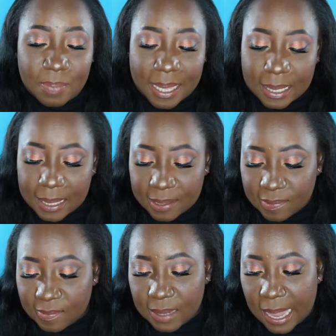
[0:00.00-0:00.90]
by
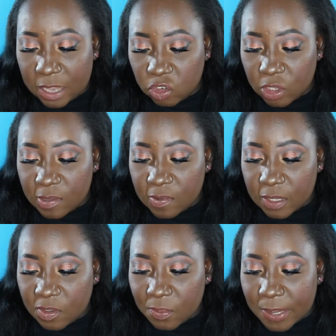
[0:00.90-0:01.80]
Kiss Lashes.
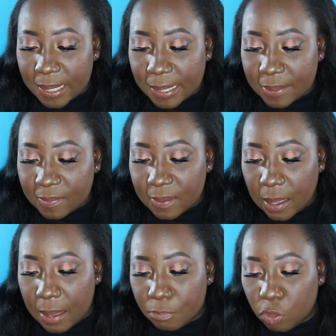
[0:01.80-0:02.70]
This one is
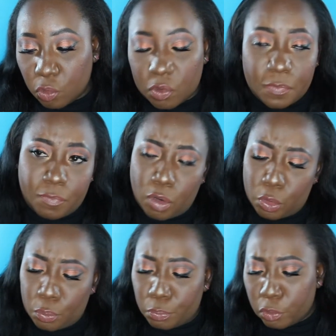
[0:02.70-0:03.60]
Juicy
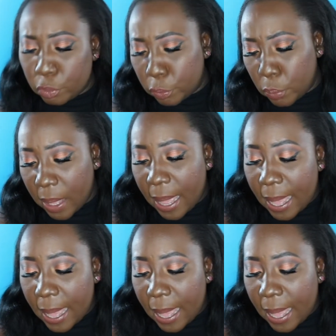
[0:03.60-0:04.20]
Volume 2,